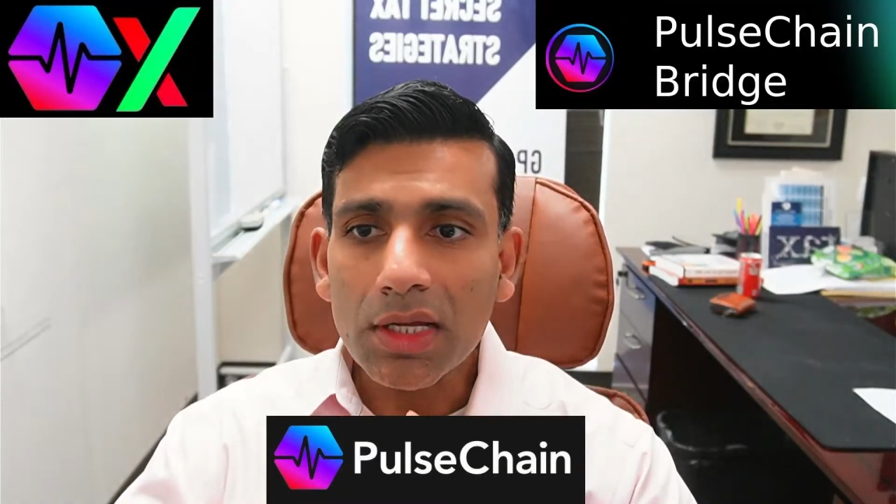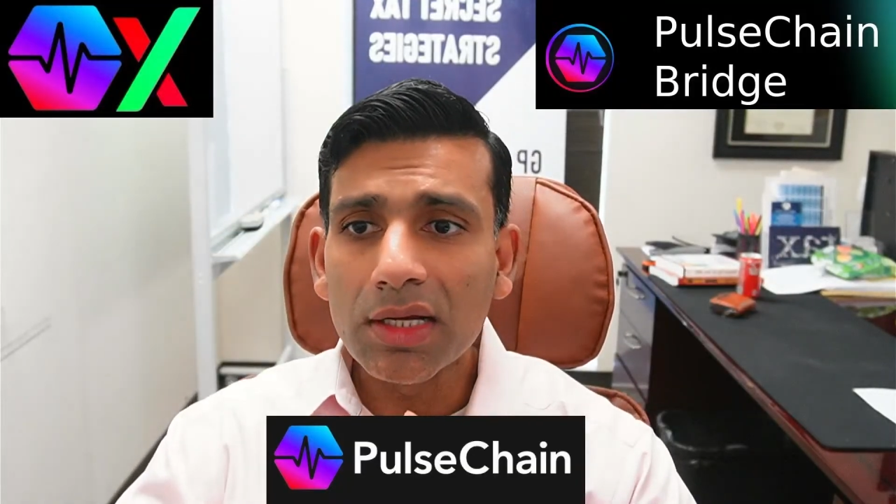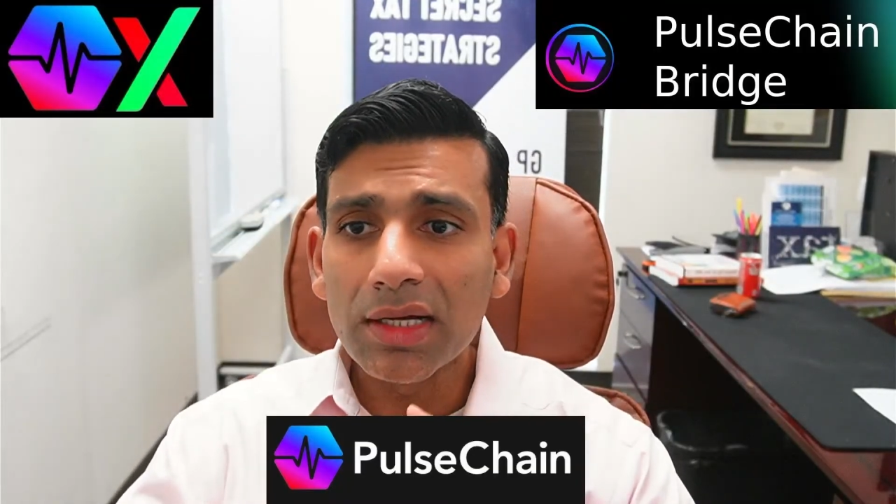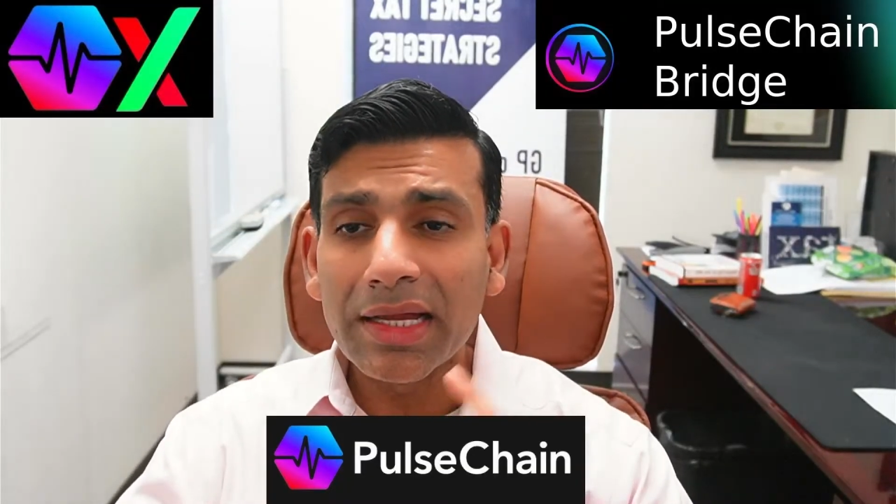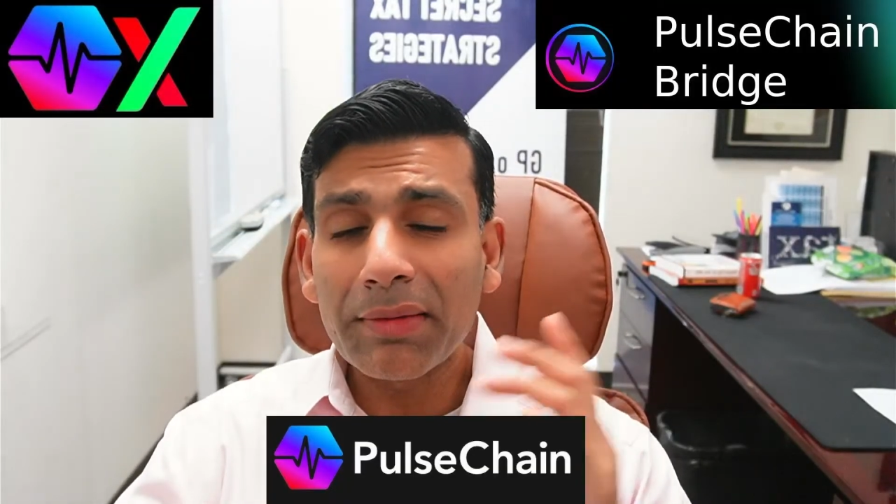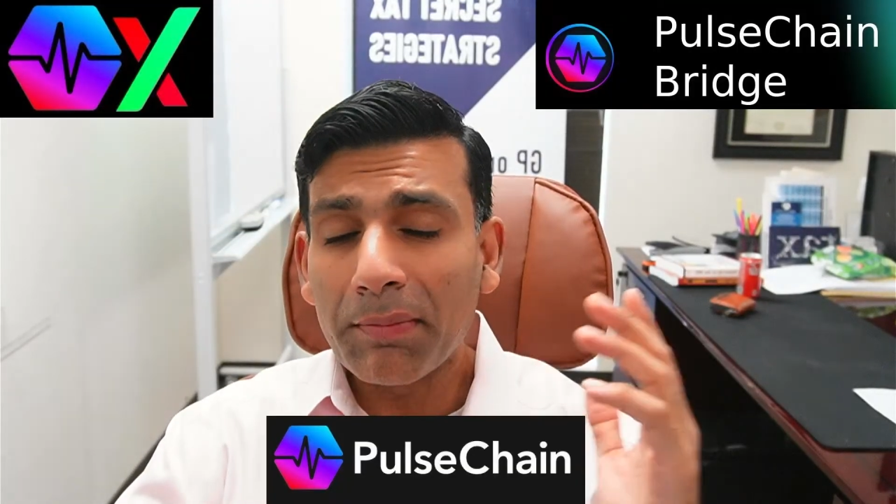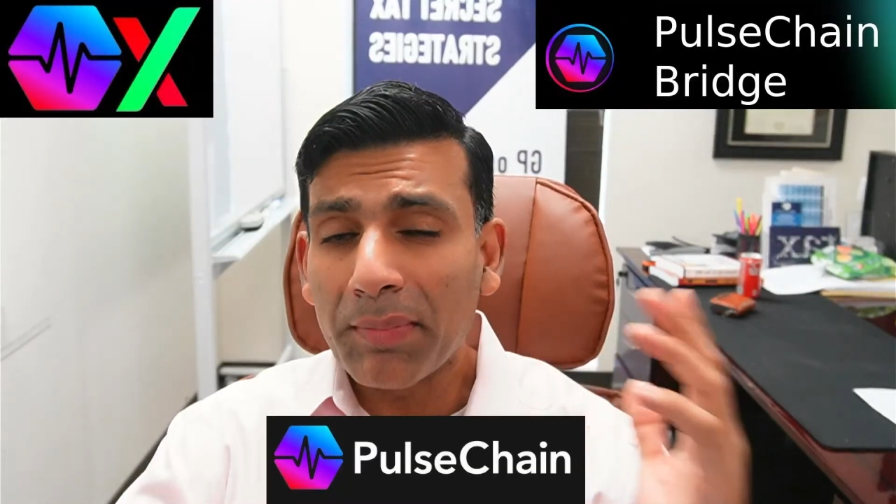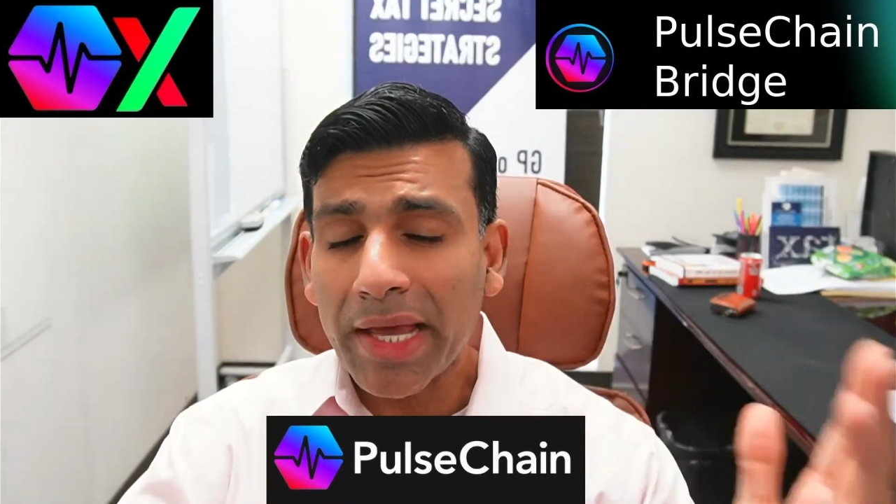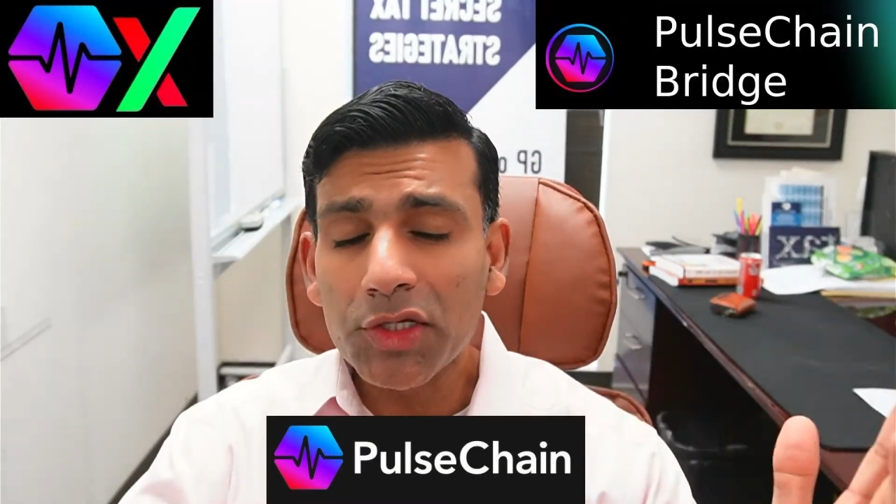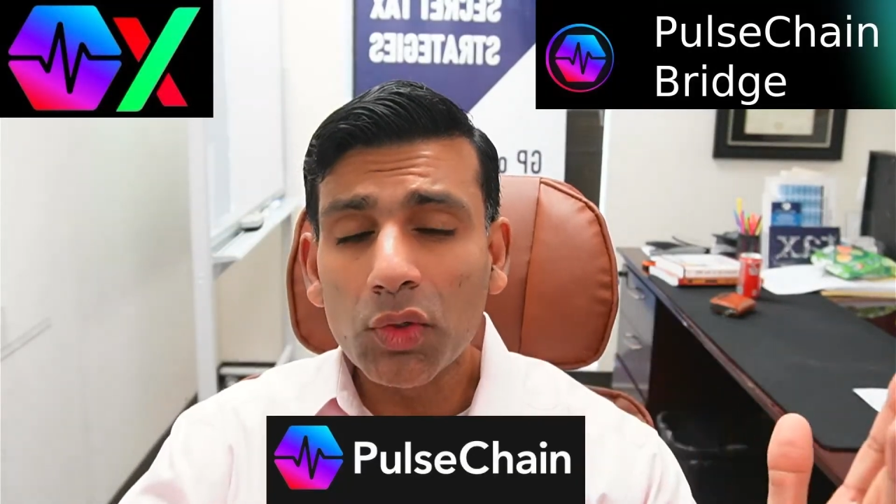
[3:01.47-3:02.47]
And a
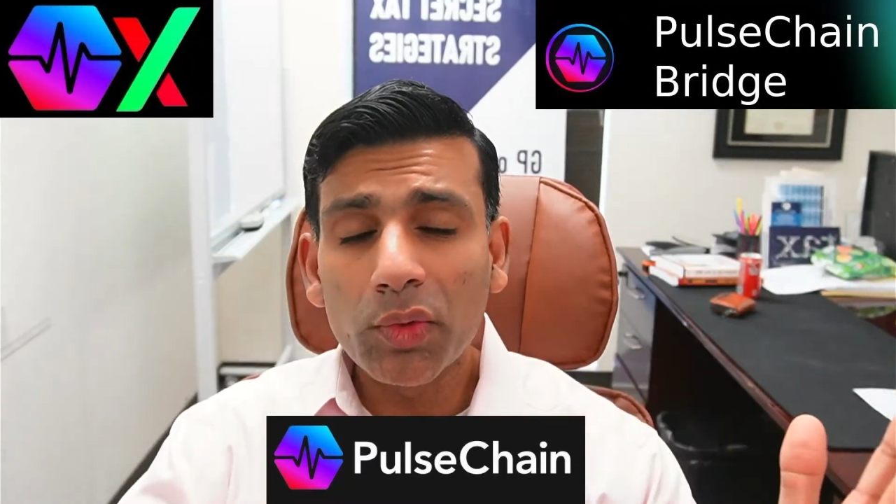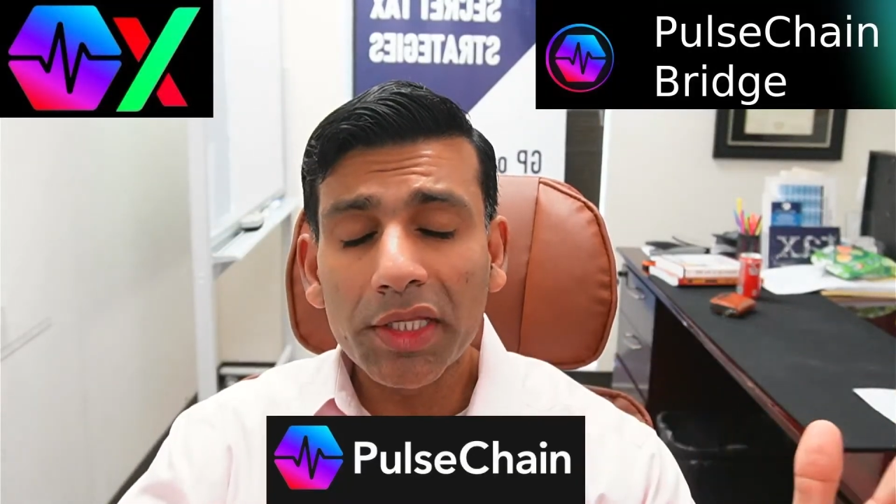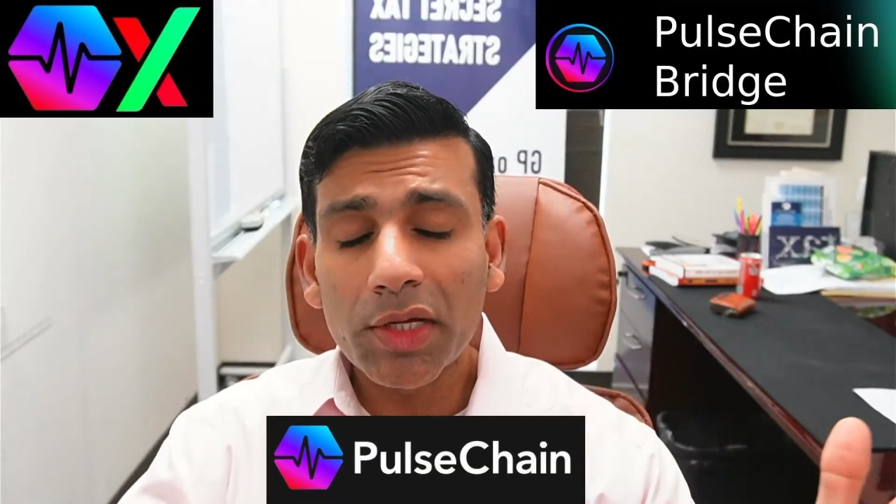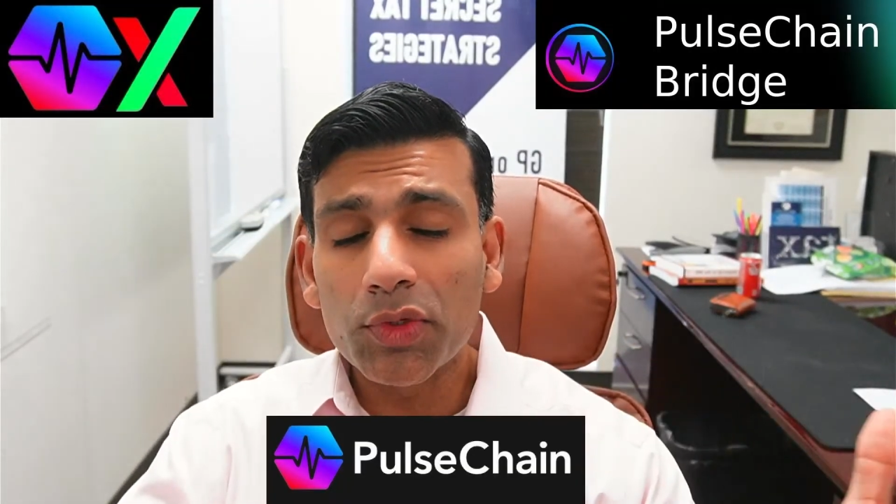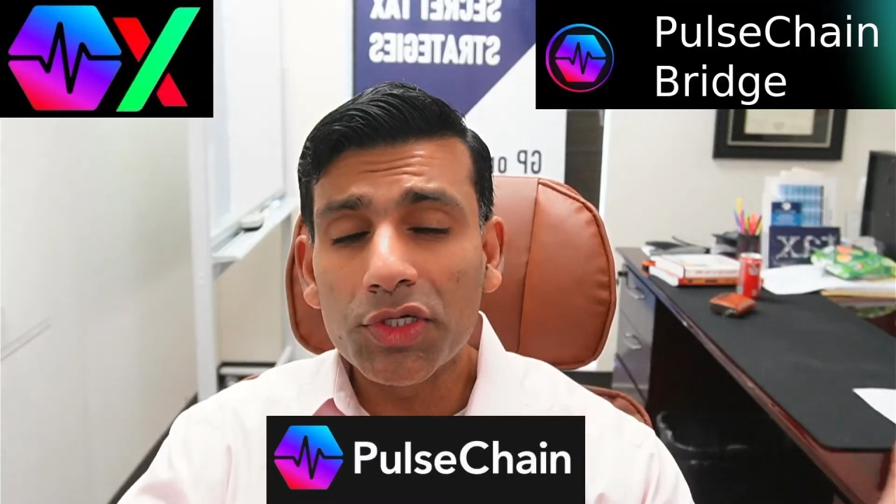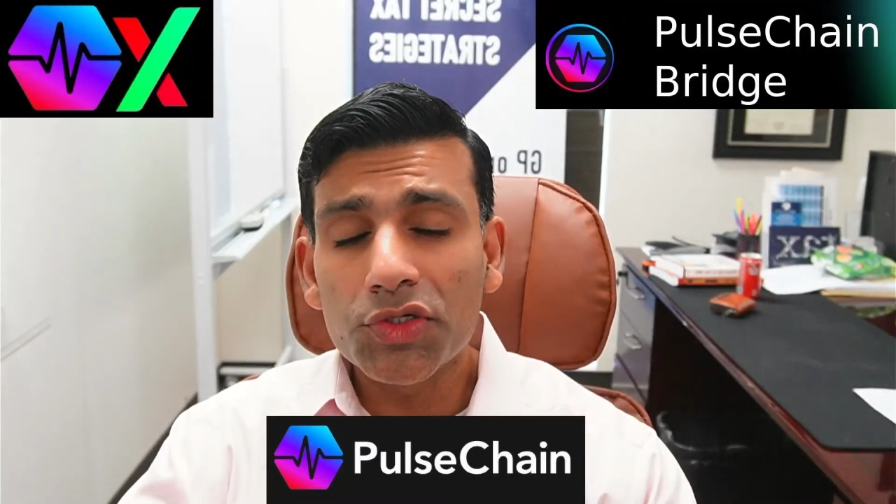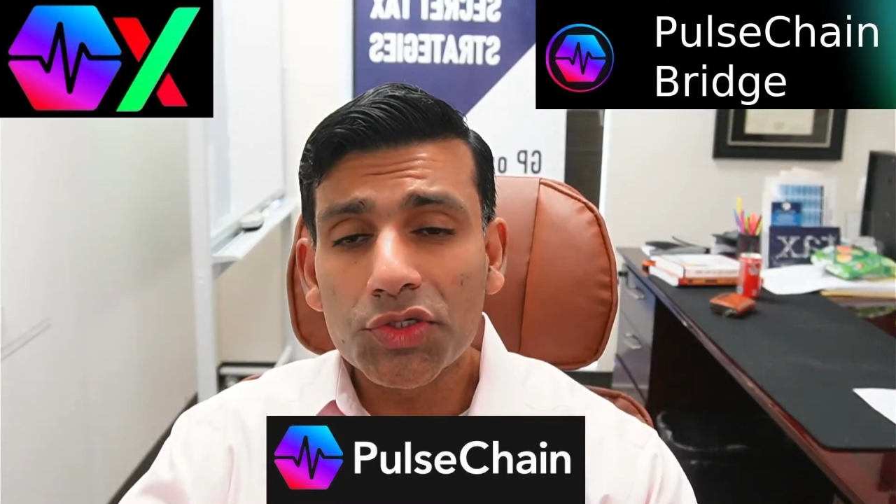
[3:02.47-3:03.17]
manual way that we used